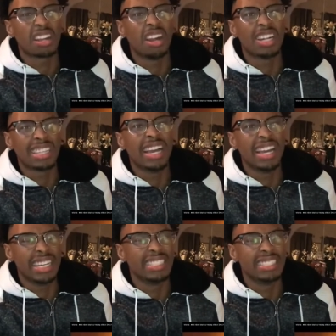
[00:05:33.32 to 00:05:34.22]
caught
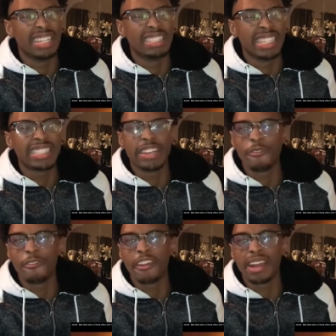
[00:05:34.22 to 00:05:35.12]
that. Adjusted
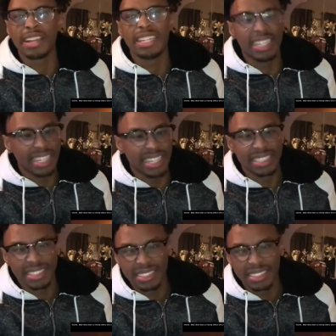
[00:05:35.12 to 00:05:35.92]
frame, yeah.